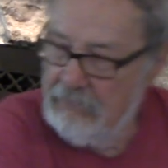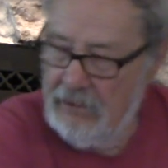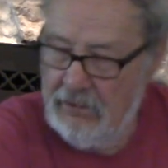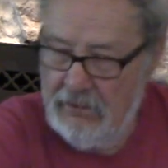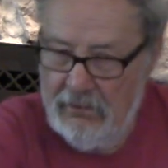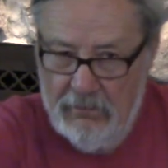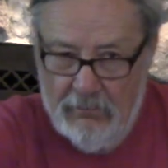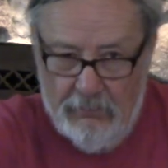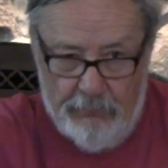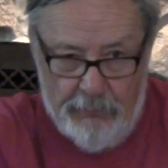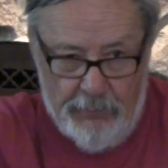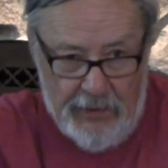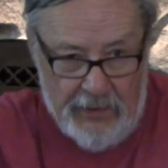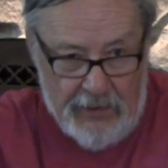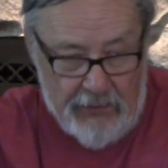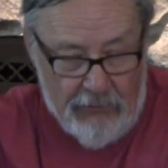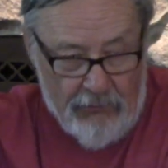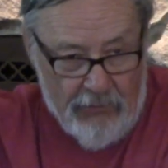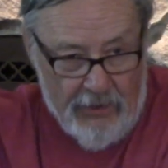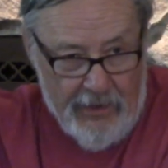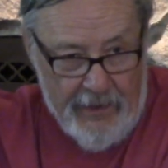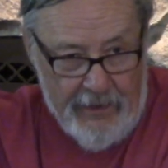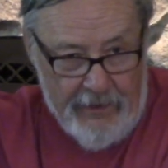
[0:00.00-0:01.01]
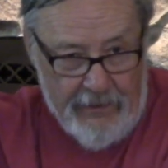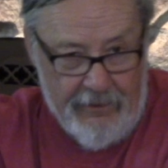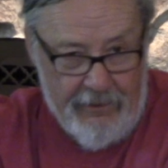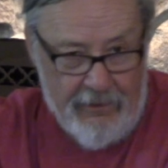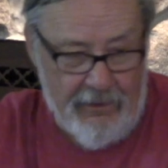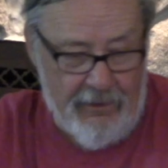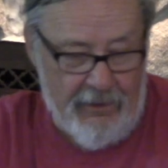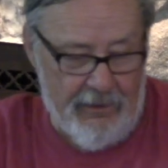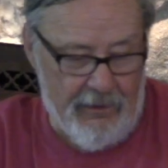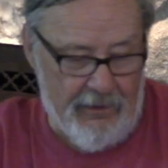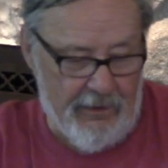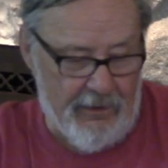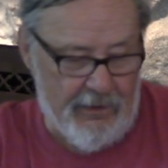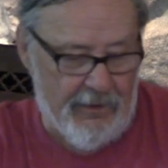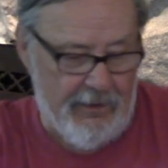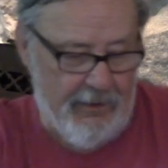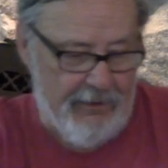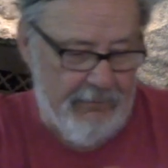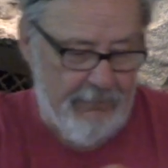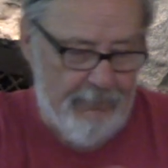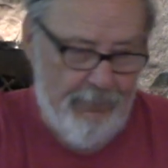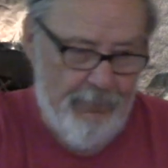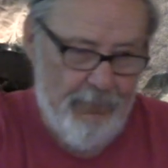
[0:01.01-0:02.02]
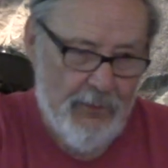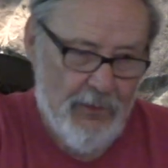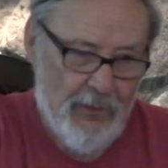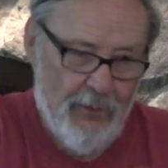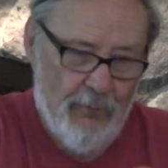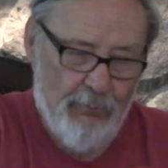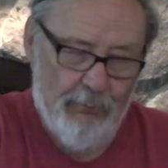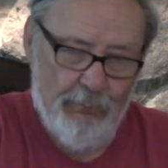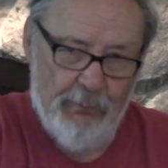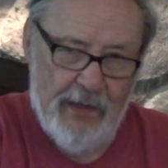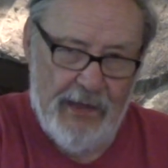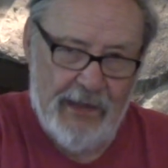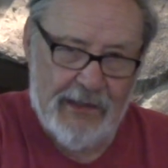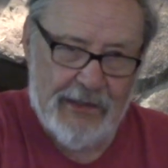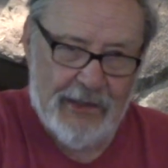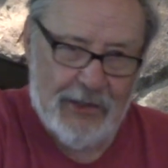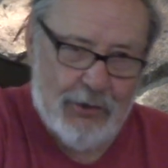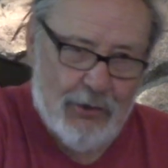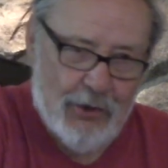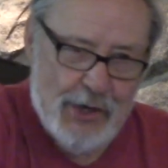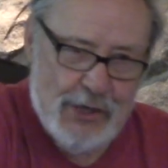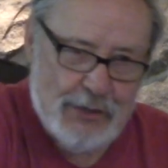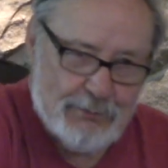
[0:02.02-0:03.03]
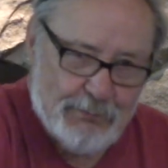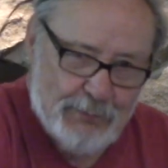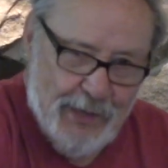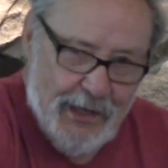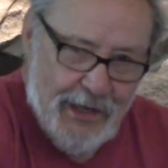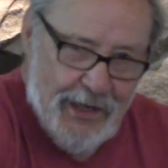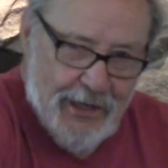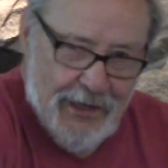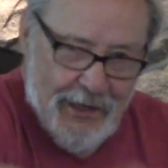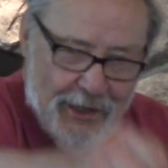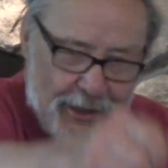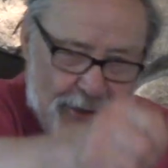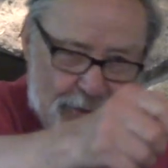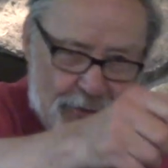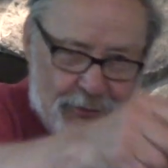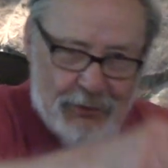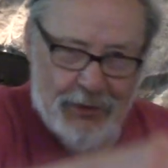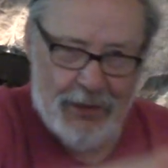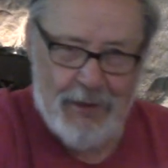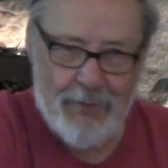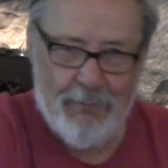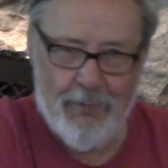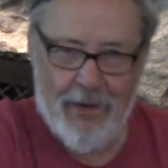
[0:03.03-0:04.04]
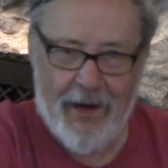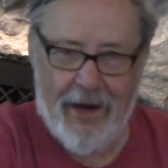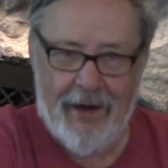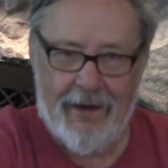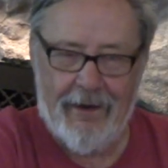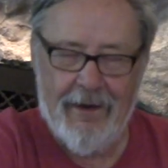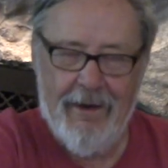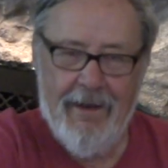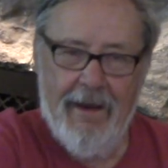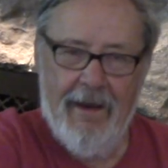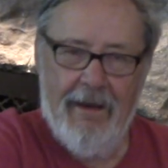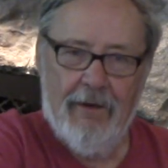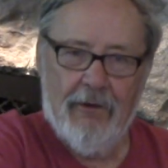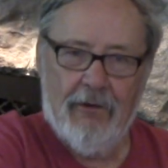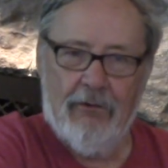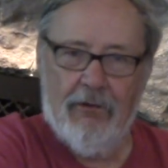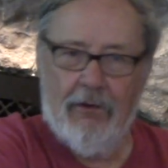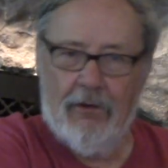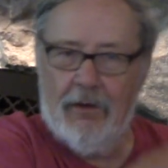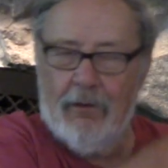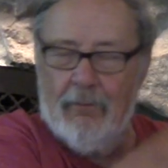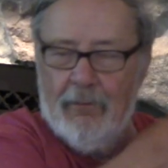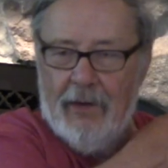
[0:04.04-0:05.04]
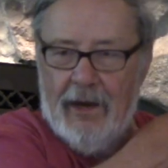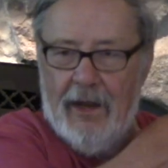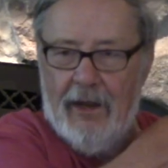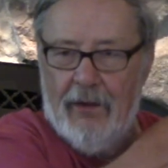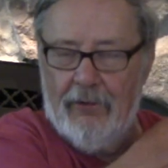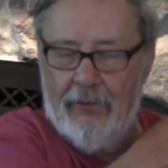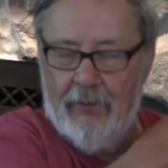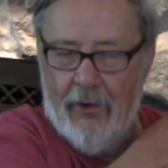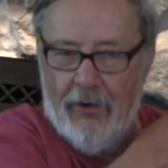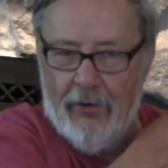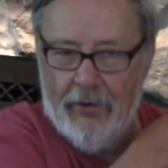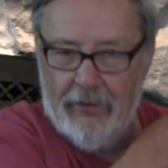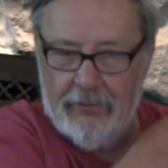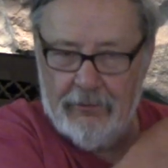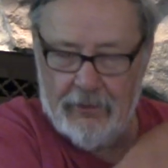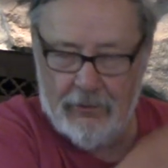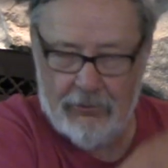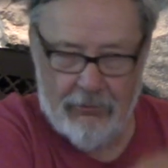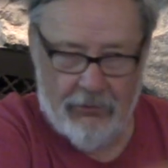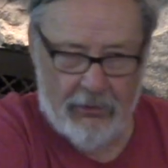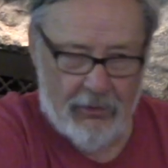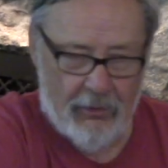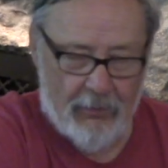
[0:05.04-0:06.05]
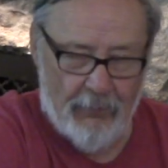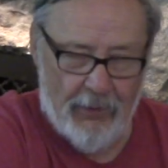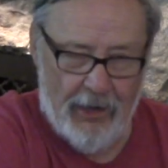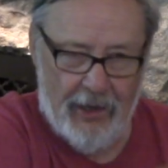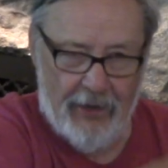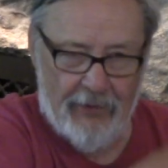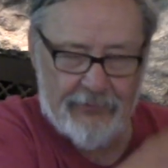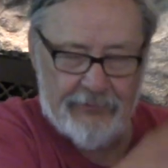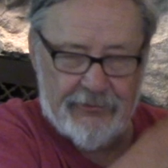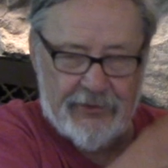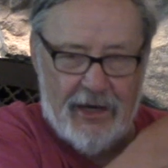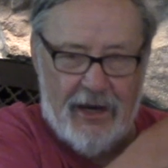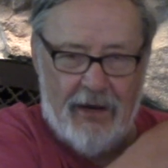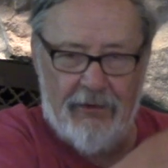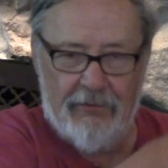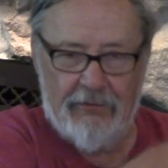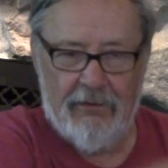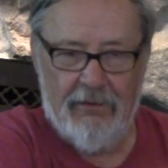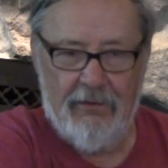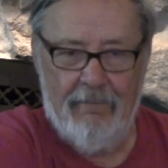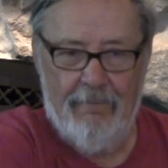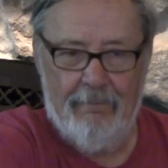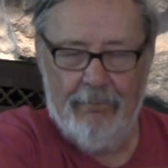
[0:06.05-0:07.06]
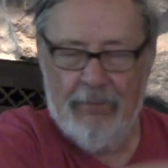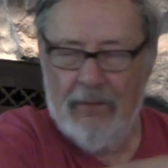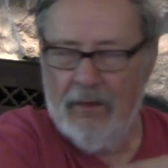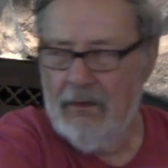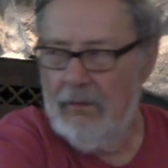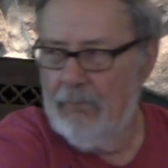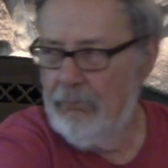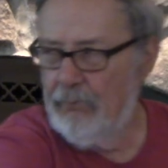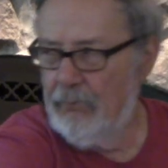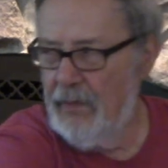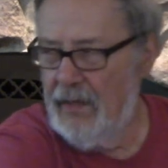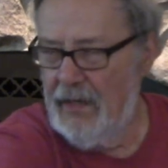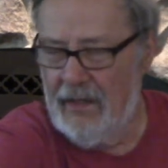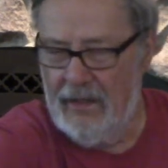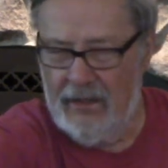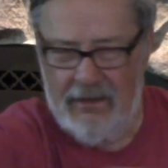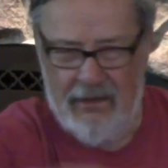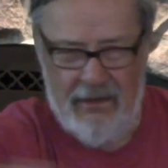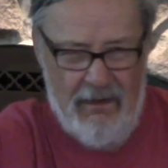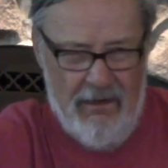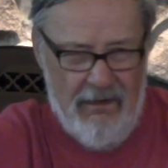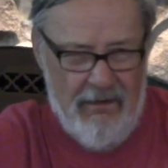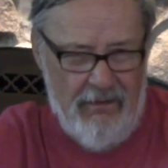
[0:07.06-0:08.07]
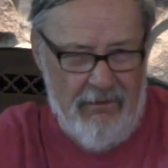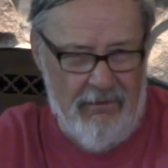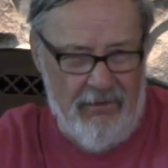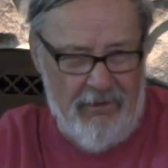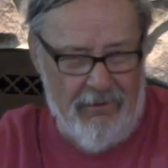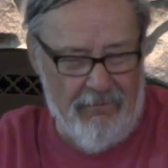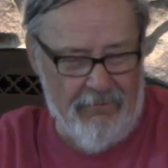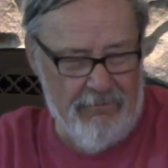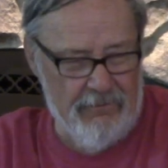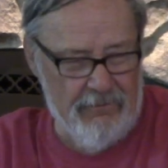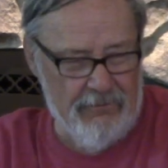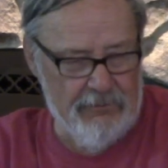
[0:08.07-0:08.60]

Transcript: In a big, wide area, you got big grease paint on tree bark, quarter mile north, quarter mile south, big area.